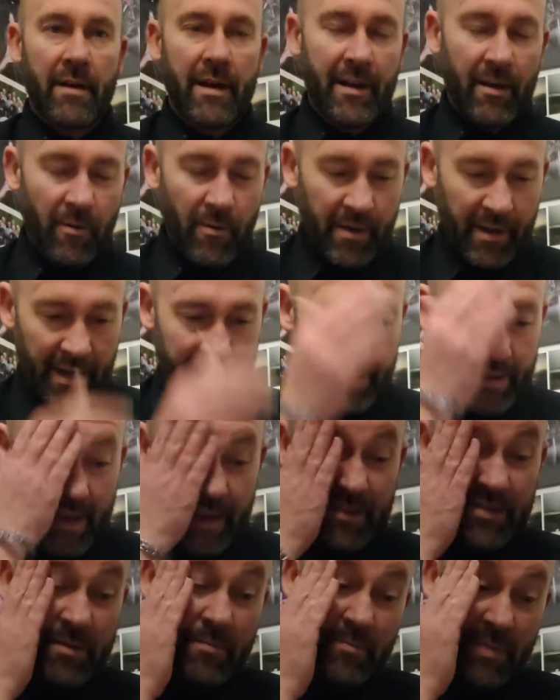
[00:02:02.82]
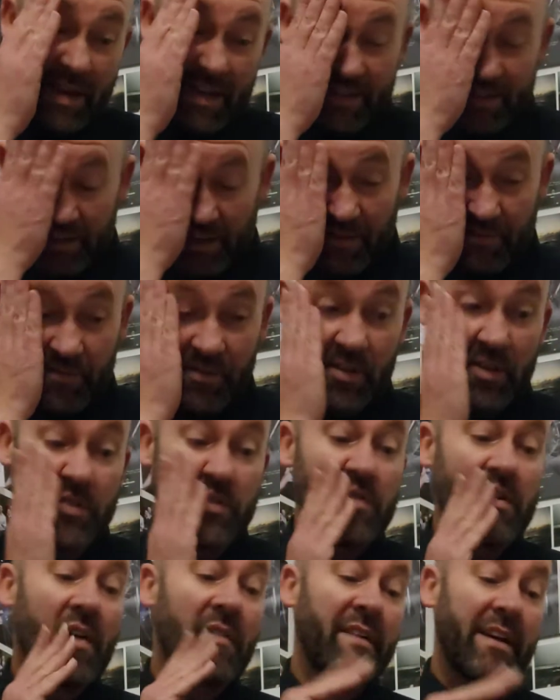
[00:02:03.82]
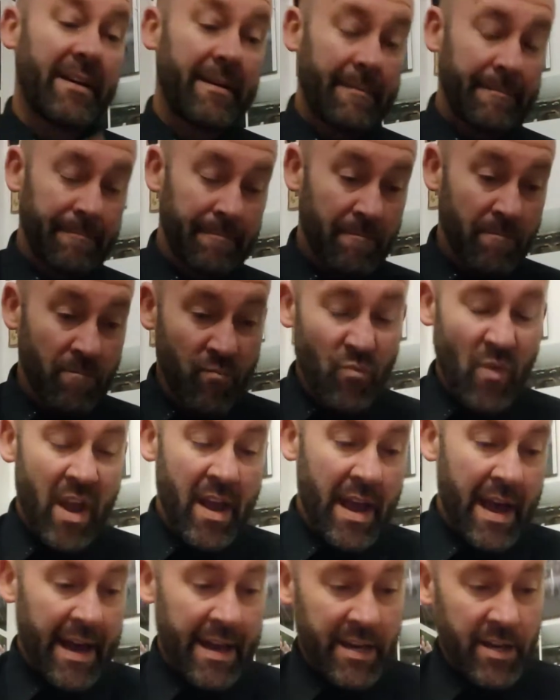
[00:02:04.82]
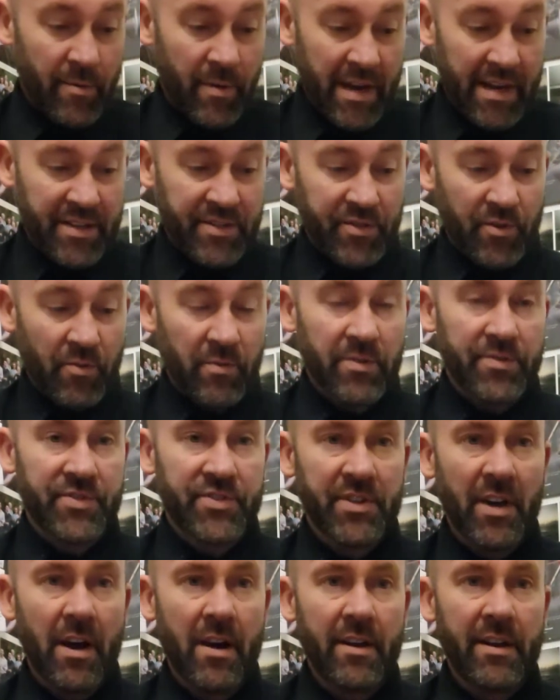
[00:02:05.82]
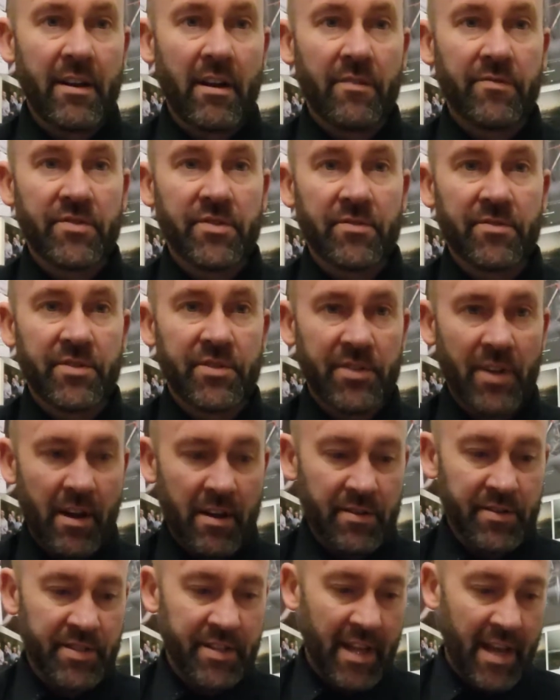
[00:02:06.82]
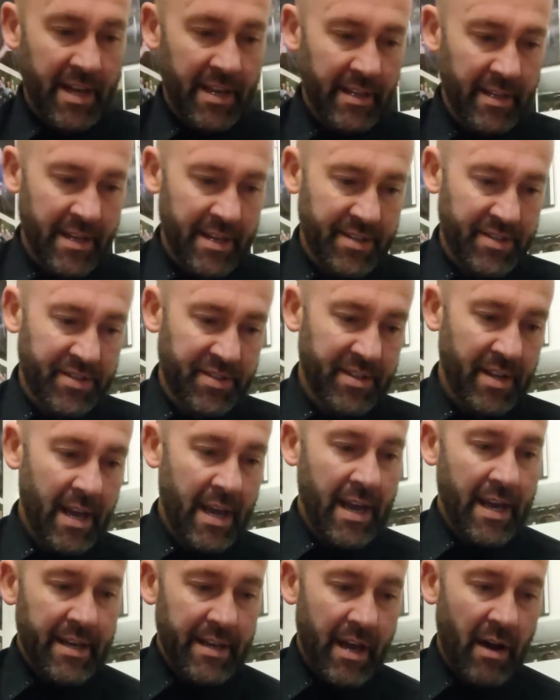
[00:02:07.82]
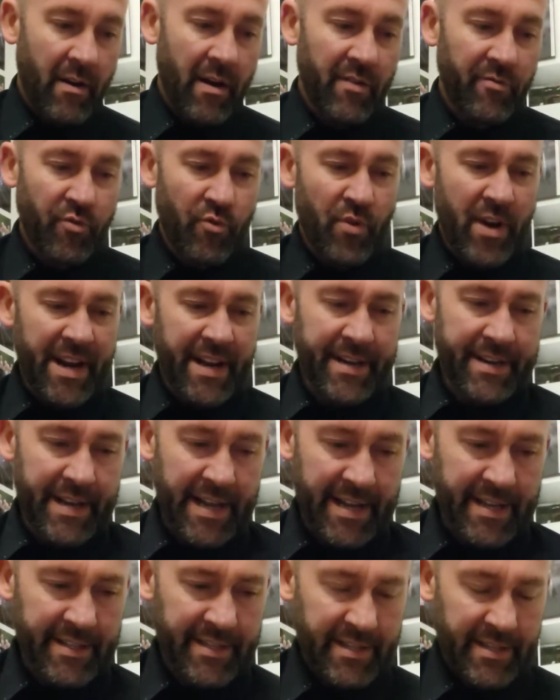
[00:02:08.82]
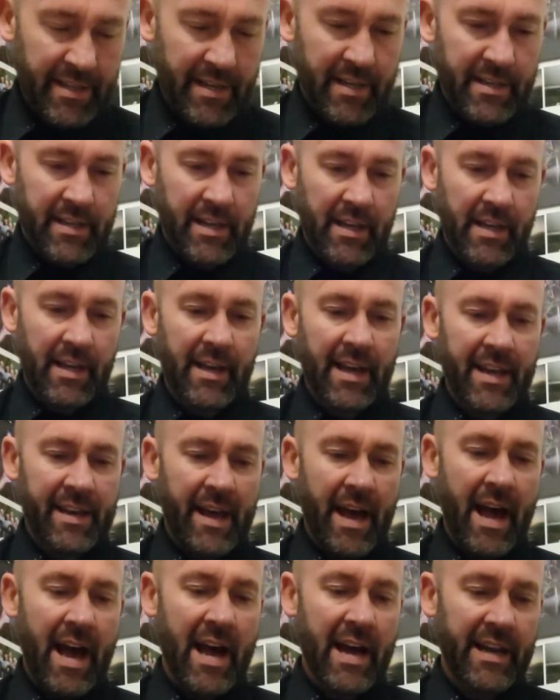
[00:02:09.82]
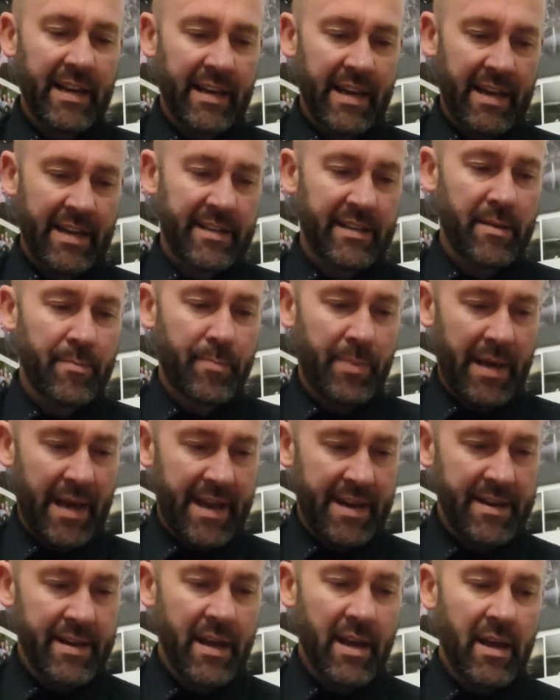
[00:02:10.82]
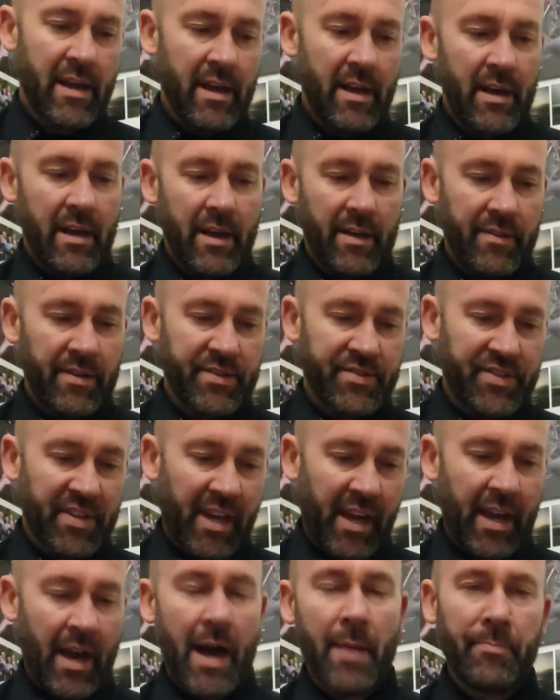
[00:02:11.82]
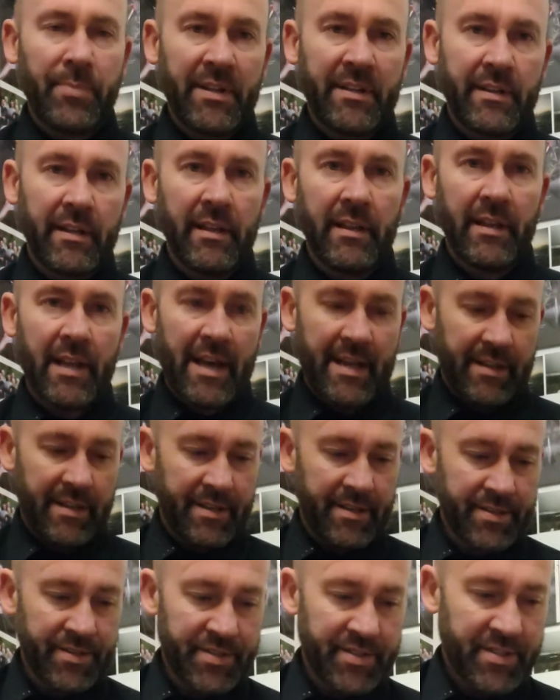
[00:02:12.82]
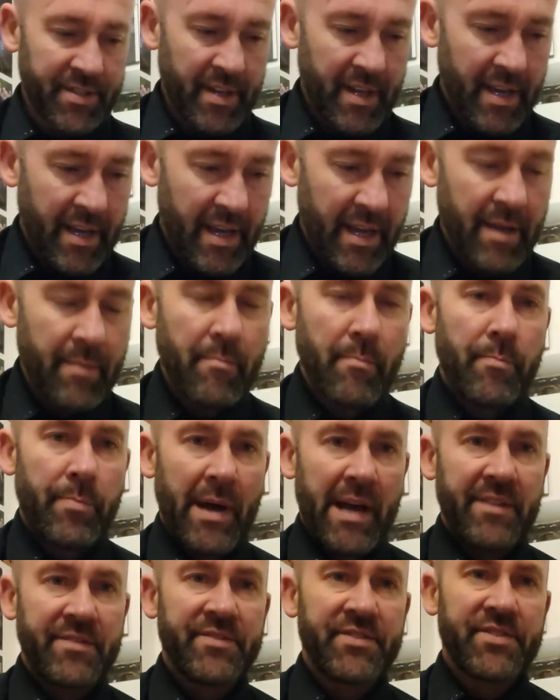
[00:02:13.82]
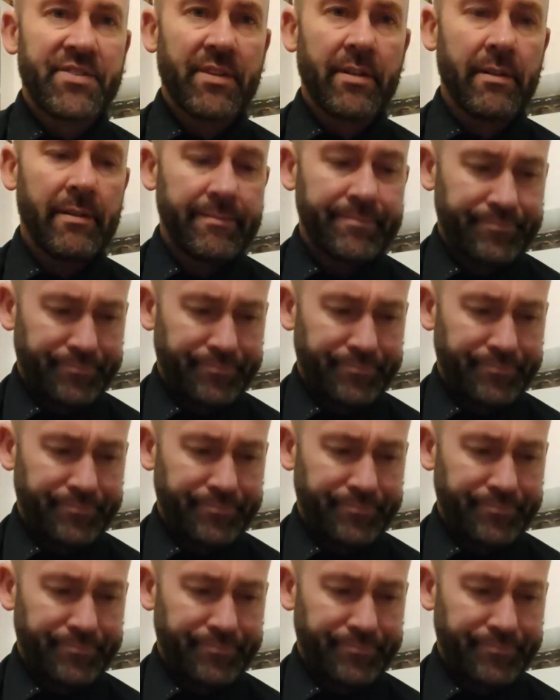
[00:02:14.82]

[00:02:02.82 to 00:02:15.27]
Okay, there's a basic version of it. Anyway, so we'll start it off. So it starts like this. Now I've written it, and you can get a highlighter pen. There's the capital letters in pencil,